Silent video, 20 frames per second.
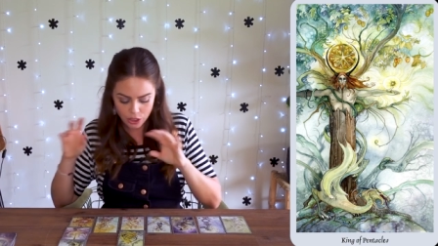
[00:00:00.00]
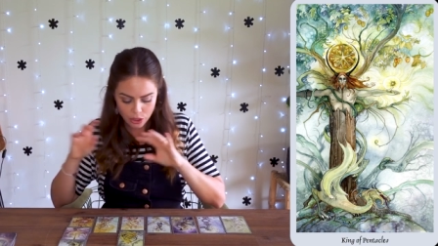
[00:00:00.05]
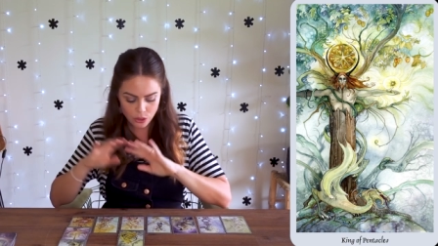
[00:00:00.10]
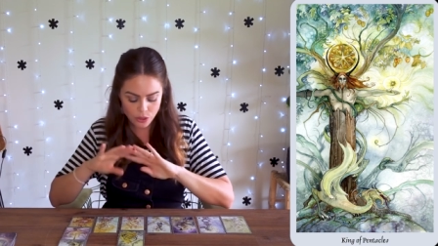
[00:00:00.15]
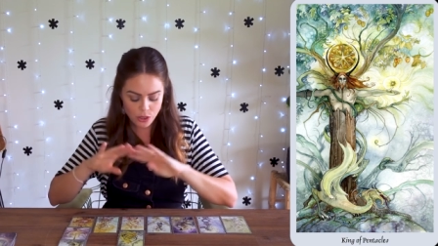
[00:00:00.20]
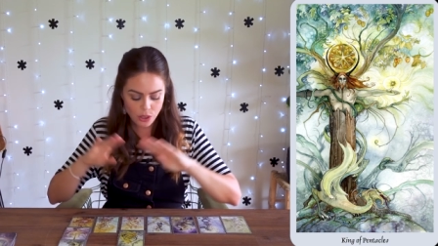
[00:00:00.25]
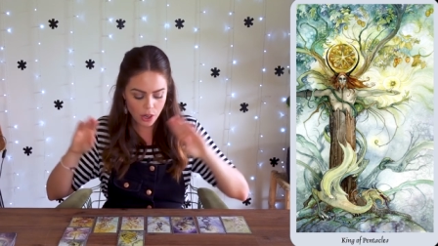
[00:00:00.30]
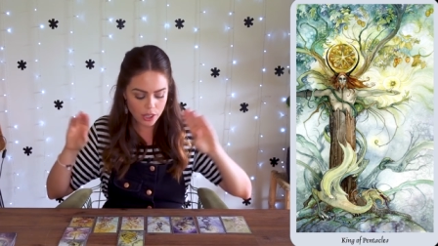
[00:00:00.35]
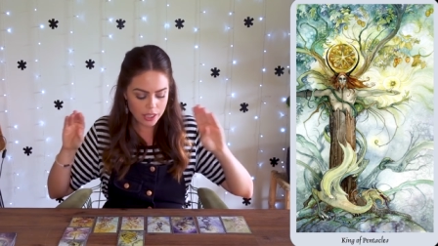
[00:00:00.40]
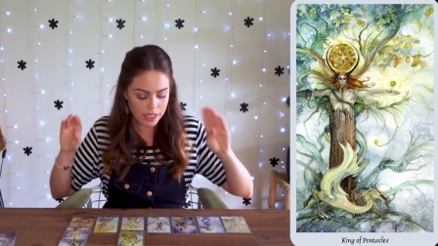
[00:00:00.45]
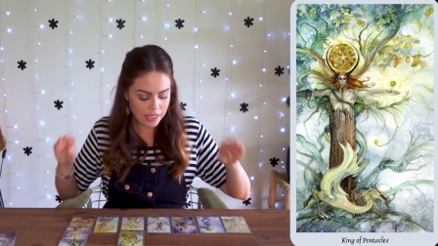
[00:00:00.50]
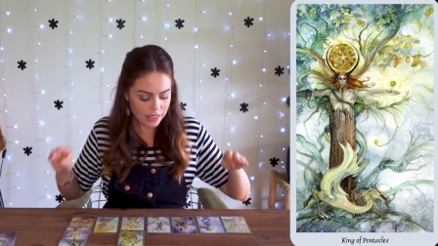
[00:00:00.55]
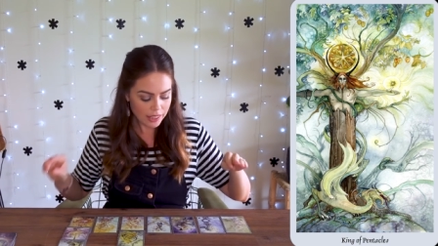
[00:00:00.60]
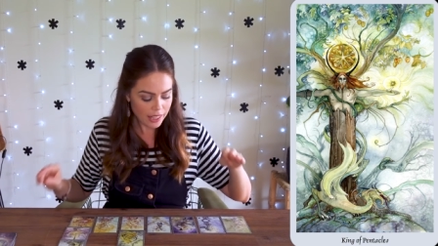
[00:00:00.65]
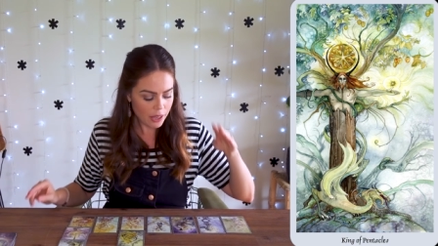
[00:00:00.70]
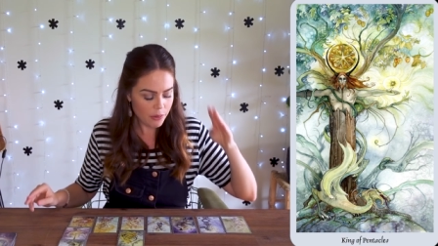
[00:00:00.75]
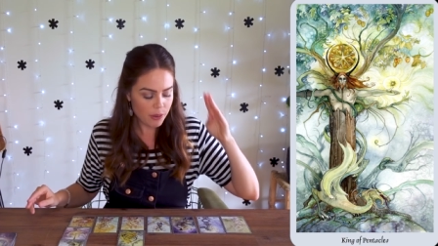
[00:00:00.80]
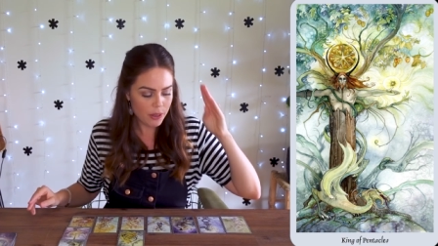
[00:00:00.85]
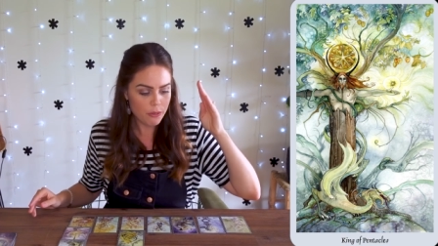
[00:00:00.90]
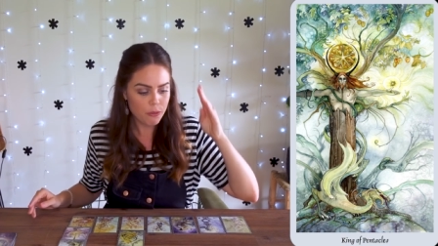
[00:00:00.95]
You're not
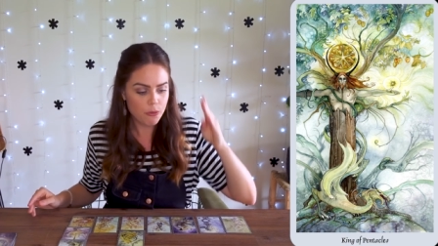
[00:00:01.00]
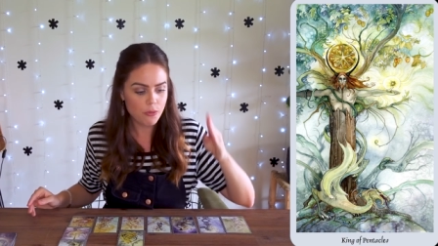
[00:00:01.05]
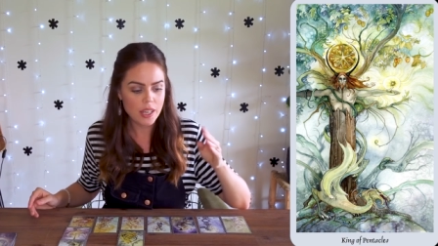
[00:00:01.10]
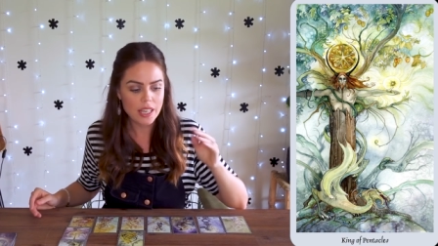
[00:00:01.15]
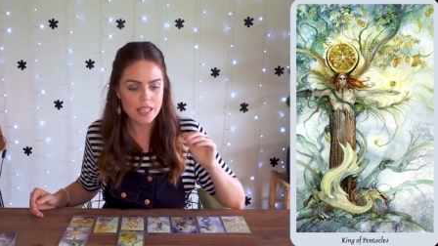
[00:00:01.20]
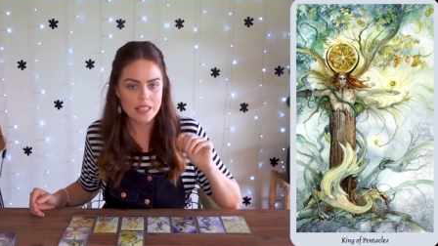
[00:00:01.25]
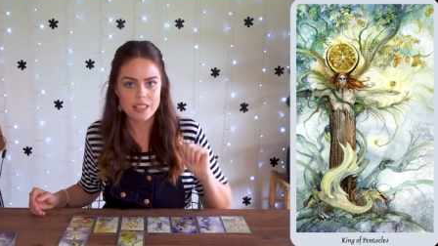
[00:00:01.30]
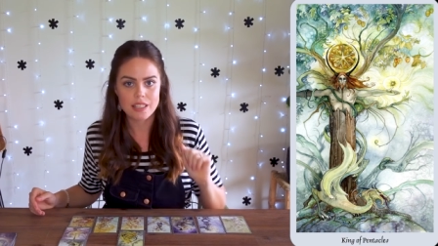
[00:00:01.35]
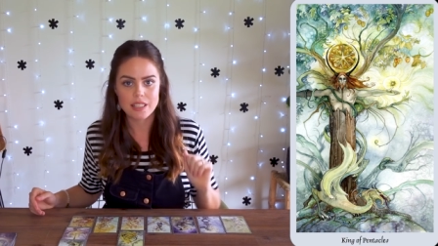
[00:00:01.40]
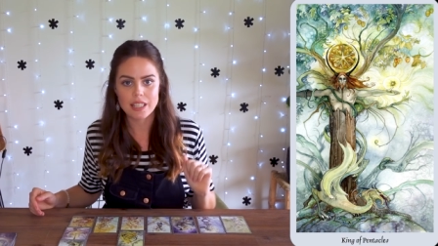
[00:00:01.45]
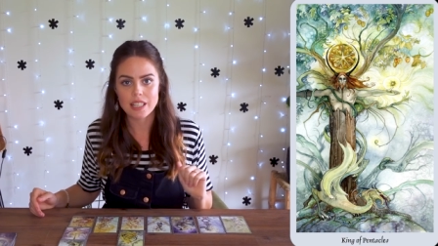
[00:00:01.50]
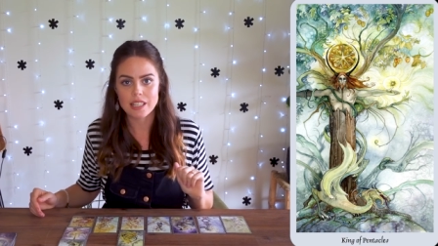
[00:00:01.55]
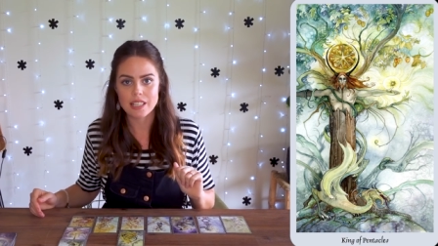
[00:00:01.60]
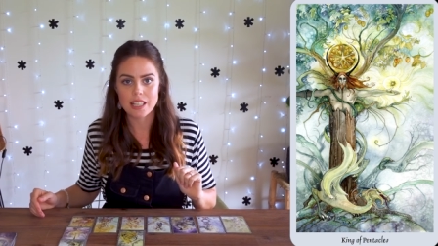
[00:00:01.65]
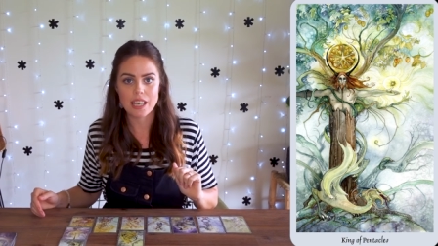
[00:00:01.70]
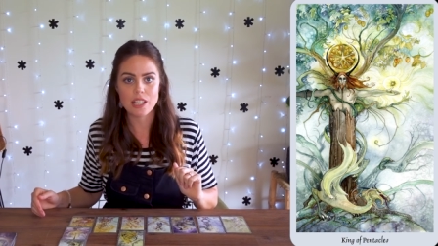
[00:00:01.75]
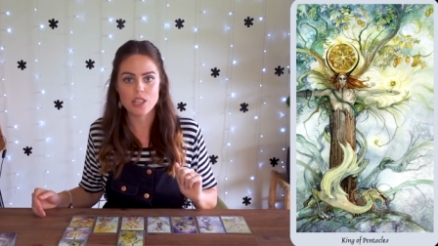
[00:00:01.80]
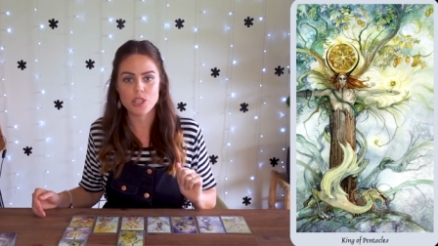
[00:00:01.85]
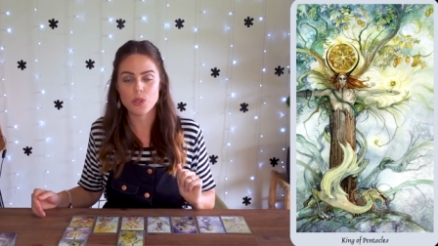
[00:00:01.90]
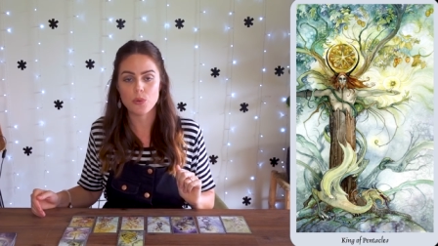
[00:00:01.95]
allowing fear to
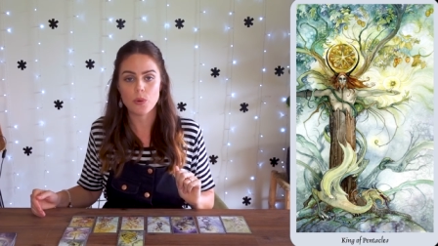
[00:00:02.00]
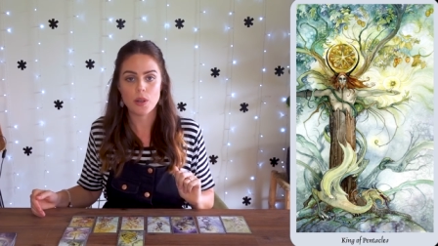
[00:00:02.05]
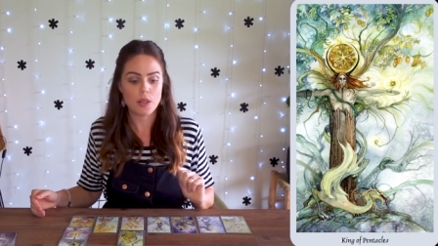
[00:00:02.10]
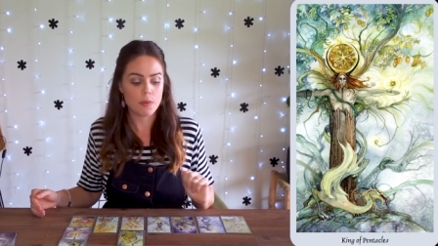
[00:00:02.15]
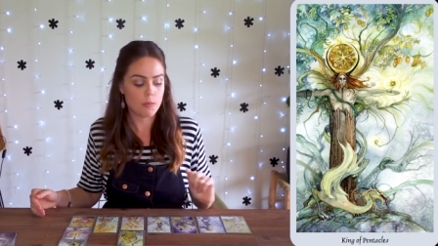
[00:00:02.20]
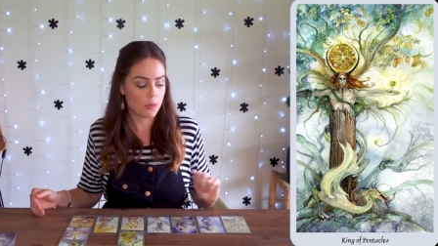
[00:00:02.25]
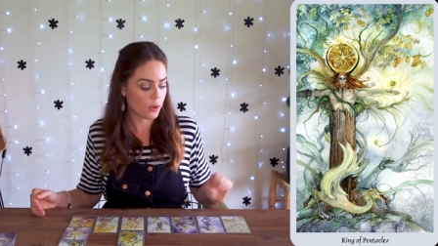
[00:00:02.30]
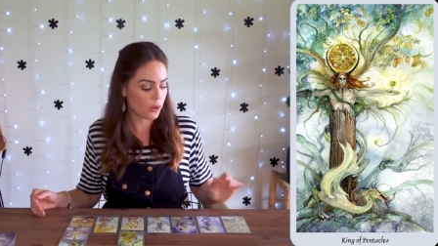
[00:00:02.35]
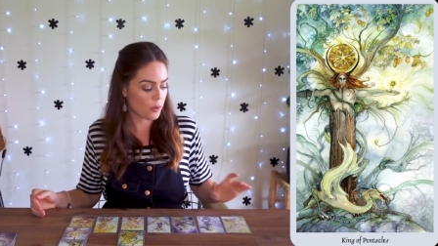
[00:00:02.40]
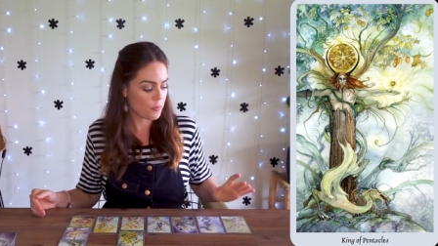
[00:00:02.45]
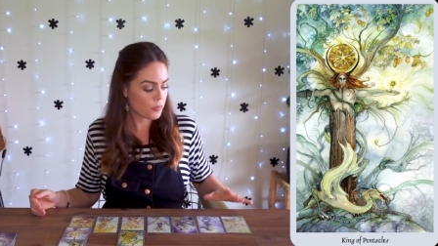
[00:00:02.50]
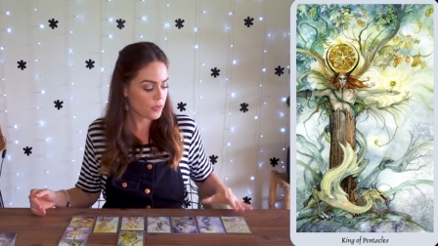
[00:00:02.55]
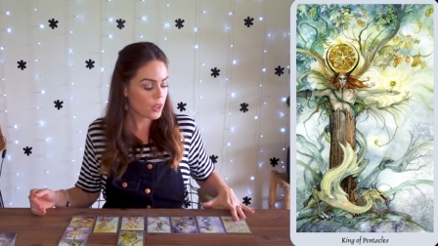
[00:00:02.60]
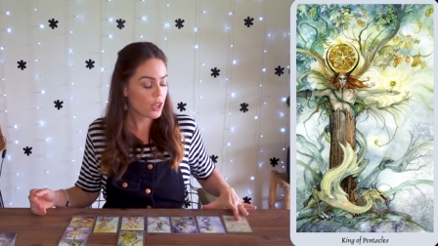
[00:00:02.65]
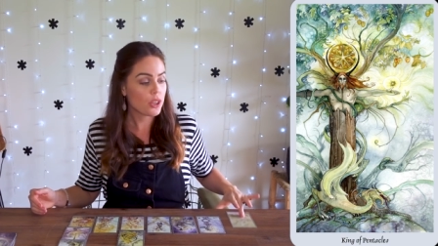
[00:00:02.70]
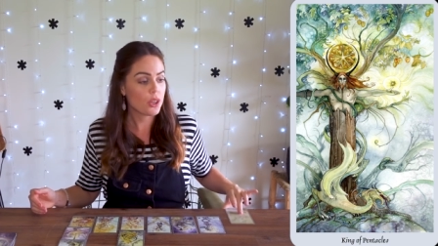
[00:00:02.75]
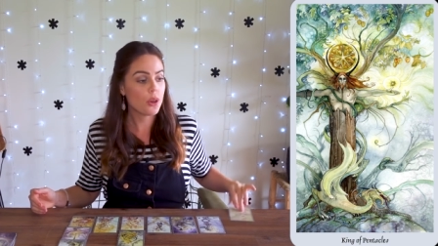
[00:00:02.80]
dictate you anymore.